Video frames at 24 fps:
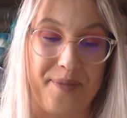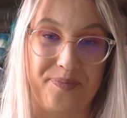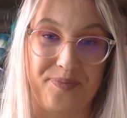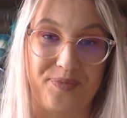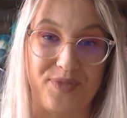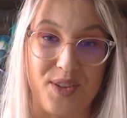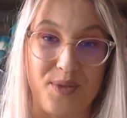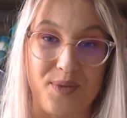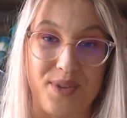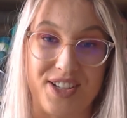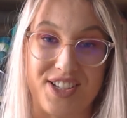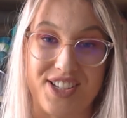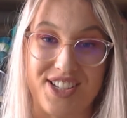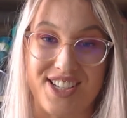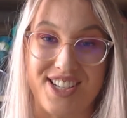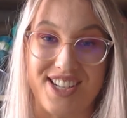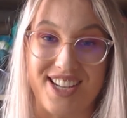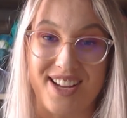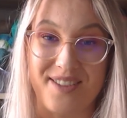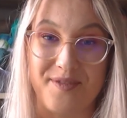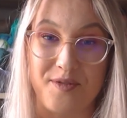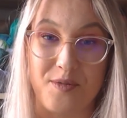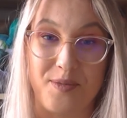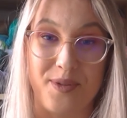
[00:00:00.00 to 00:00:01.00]
which
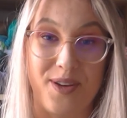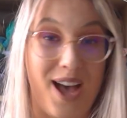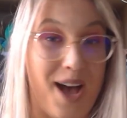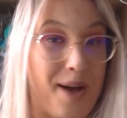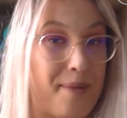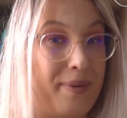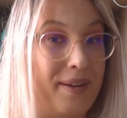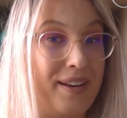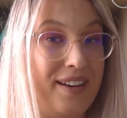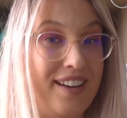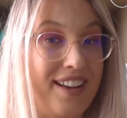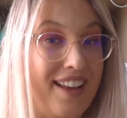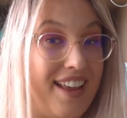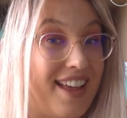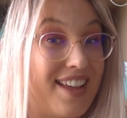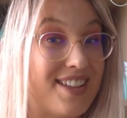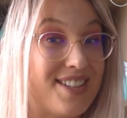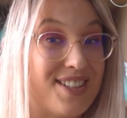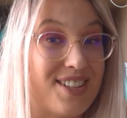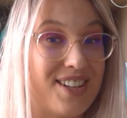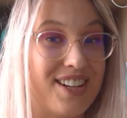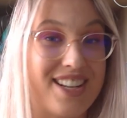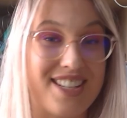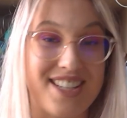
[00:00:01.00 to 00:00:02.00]
will happen as
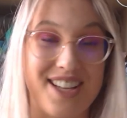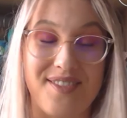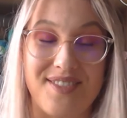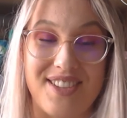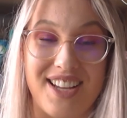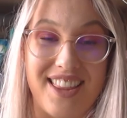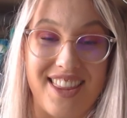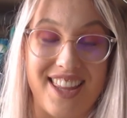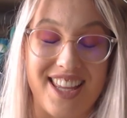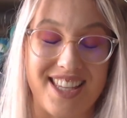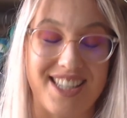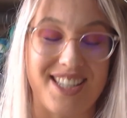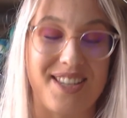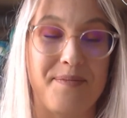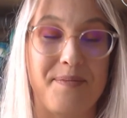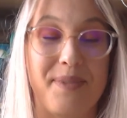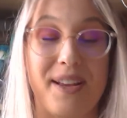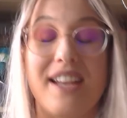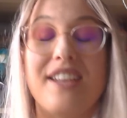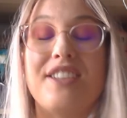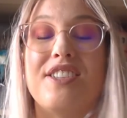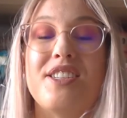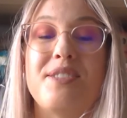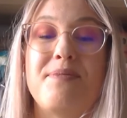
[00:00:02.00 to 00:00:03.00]
soon as I've done this. But
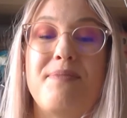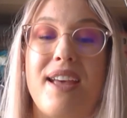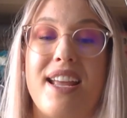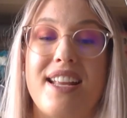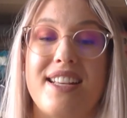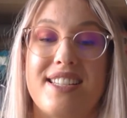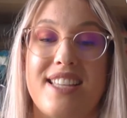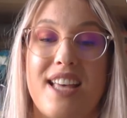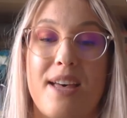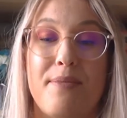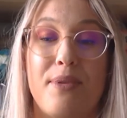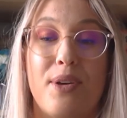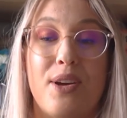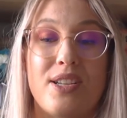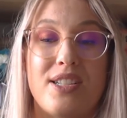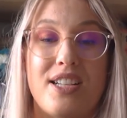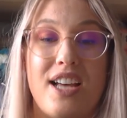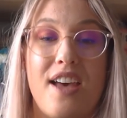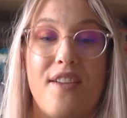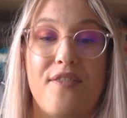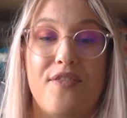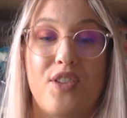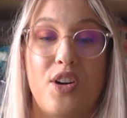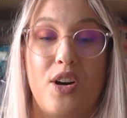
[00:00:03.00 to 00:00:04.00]
it just means that because
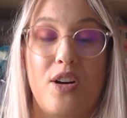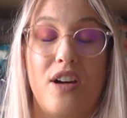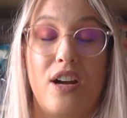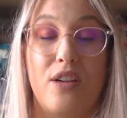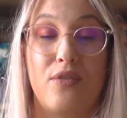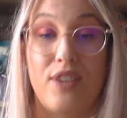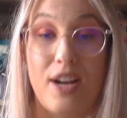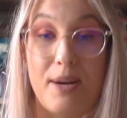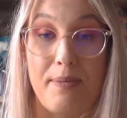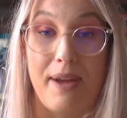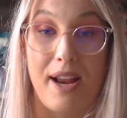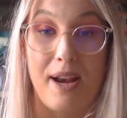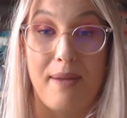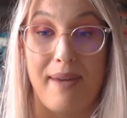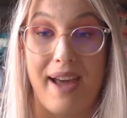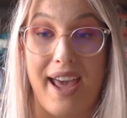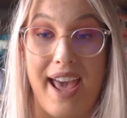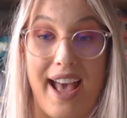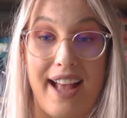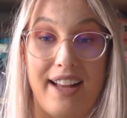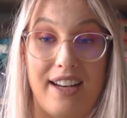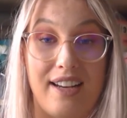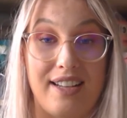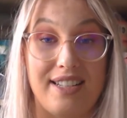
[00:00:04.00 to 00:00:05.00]
I've got a red pen in my
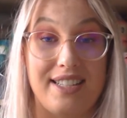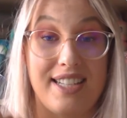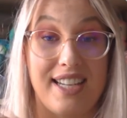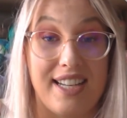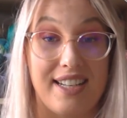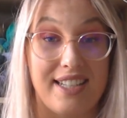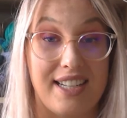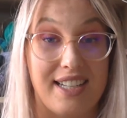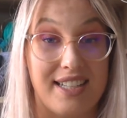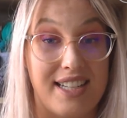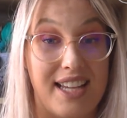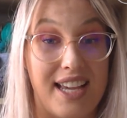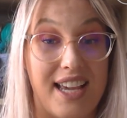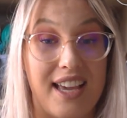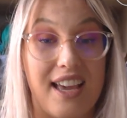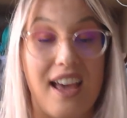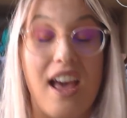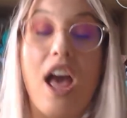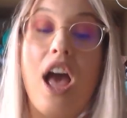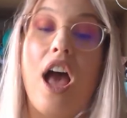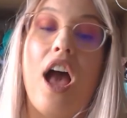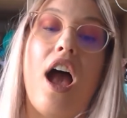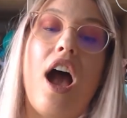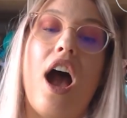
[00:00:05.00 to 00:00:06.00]
hand and it's tick, tick, tick,
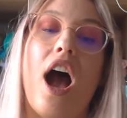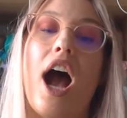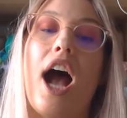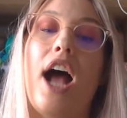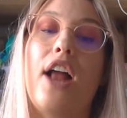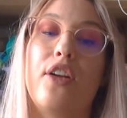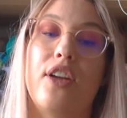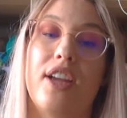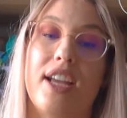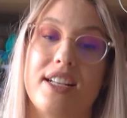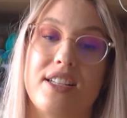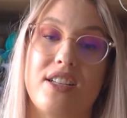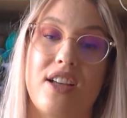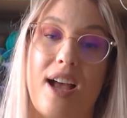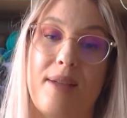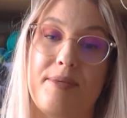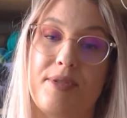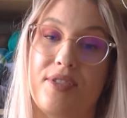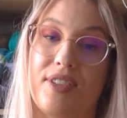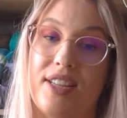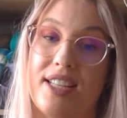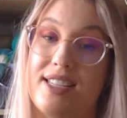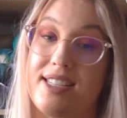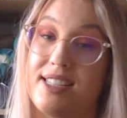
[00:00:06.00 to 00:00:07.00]
I don't get time
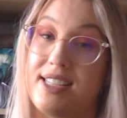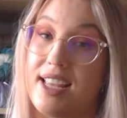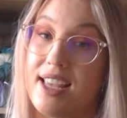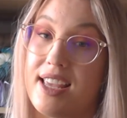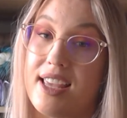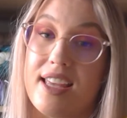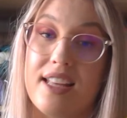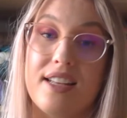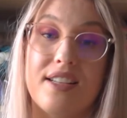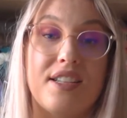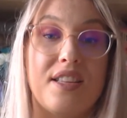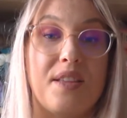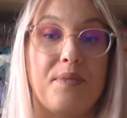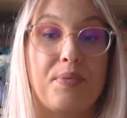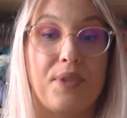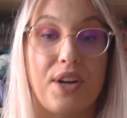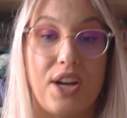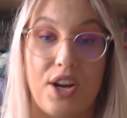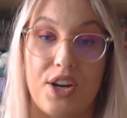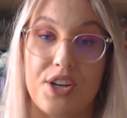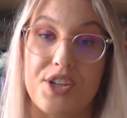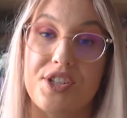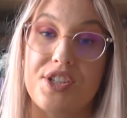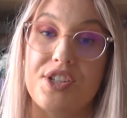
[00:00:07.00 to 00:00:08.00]
to really sink into the
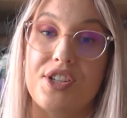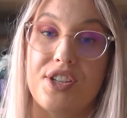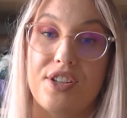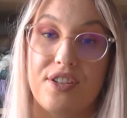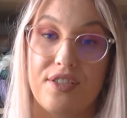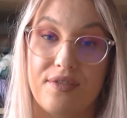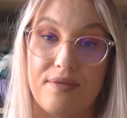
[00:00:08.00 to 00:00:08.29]
brioche,